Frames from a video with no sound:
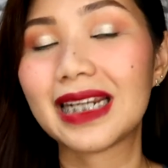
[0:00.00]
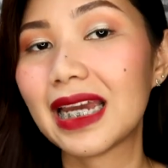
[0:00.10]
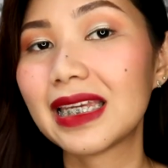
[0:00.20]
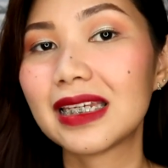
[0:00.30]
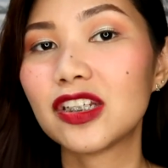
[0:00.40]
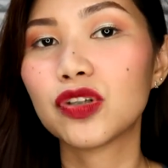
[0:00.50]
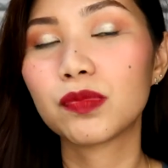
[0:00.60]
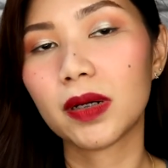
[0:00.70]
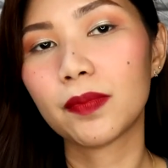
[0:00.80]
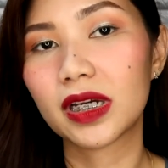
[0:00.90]
trying
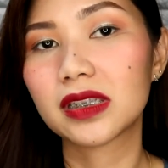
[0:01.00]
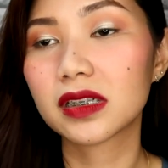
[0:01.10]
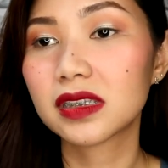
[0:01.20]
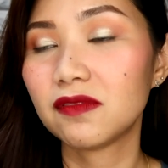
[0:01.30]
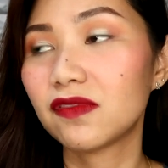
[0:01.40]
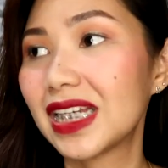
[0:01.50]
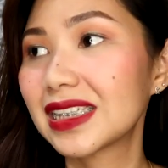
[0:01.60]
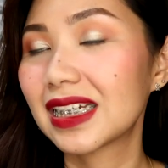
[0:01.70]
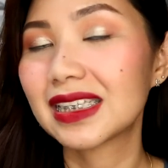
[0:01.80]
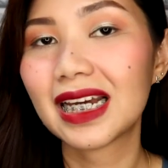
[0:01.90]
yung mga products ni
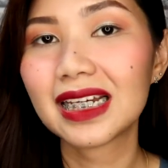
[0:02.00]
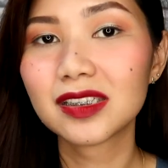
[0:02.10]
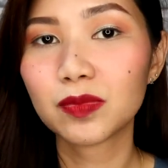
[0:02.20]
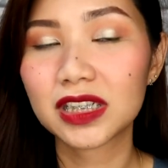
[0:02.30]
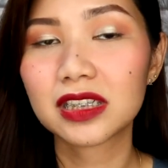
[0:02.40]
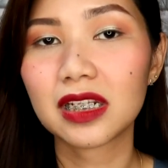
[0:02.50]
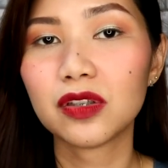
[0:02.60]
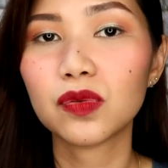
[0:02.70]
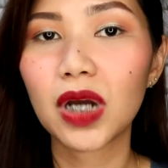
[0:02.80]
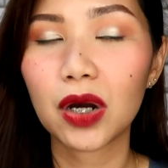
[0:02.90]
Vice Ganda,
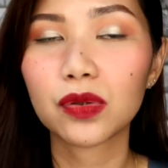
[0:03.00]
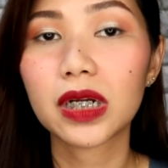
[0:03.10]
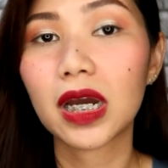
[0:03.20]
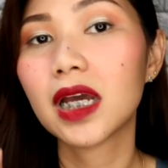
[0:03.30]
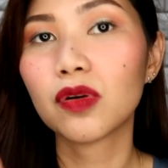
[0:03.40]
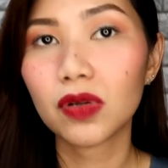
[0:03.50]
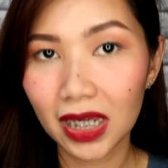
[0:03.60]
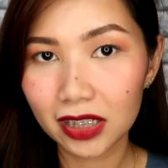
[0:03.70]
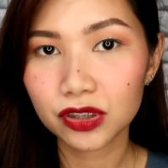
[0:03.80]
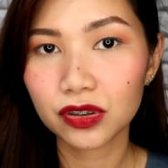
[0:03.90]
especially yung Aura
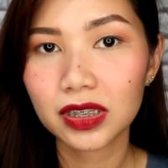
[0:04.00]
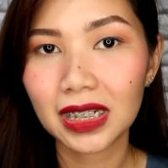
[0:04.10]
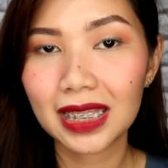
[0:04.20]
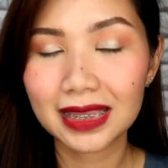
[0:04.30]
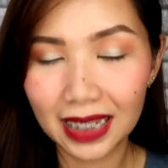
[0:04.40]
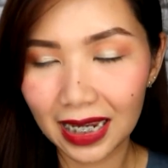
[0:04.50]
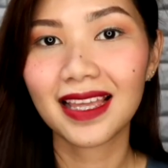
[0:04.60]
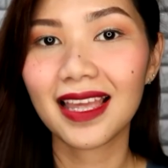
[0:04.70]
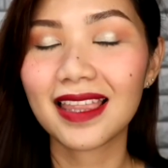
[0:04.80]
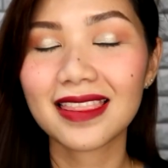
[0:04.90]
collection
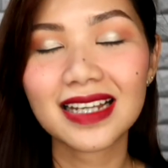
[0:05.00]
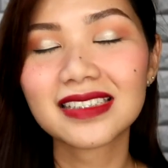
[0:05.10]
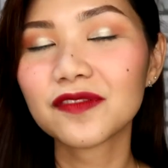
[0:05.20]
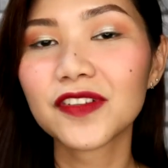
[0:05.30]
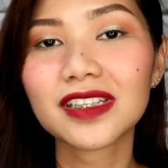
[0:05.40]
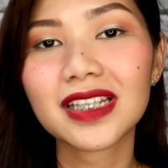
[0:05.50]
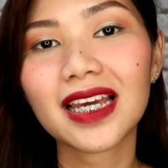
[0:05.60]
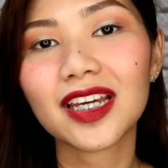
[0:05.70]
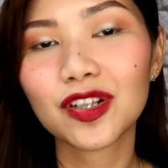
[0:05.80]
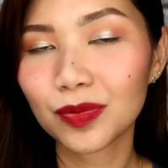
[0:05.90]
niya. And that's it for
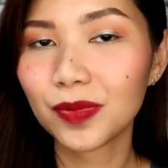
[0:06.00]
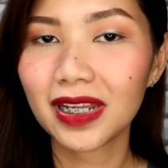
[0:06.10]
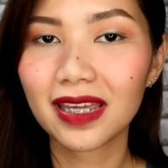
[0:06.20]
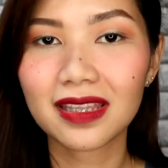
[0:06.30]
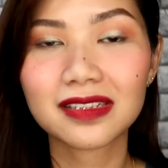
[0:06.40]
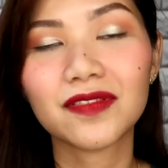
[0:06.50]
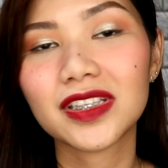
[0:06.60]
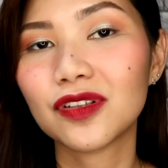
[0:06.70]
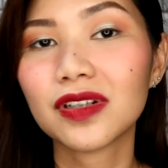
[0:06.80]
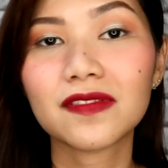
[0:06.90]
today. I hope you liked this
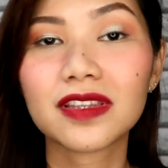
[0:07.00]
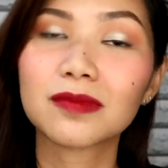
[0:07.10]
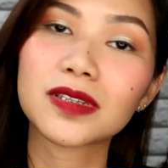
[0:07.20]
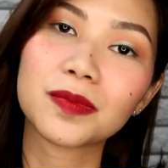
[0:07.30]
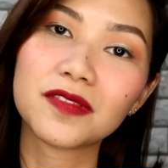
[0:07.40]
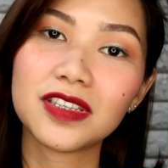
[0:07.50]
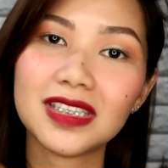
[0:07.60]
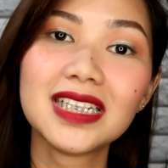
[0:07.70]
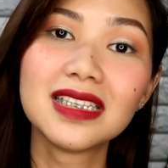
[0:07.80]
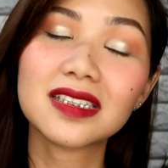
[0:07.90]
video. Give a thumbs up if
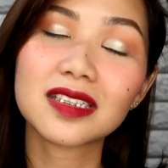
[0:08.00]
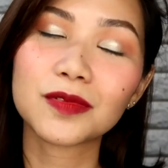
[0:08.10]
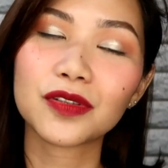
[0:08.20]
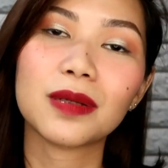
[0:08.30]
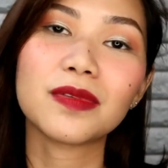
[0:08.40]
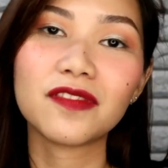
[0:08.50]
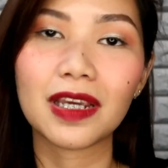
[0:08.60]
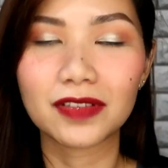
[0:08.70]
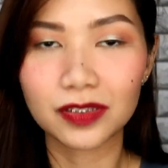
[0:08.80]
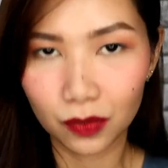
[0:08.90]
you did. Subscribe if
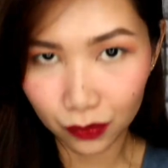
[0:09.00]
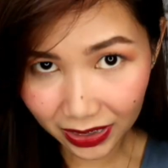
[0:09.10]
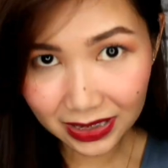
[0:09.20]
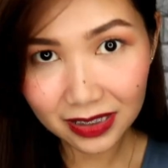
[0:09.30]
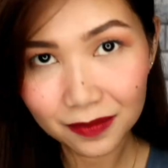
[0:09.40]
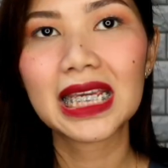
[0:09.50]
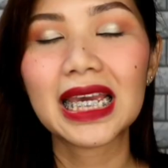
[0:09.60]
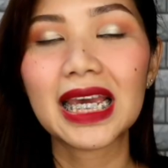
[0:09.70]
you haven't already.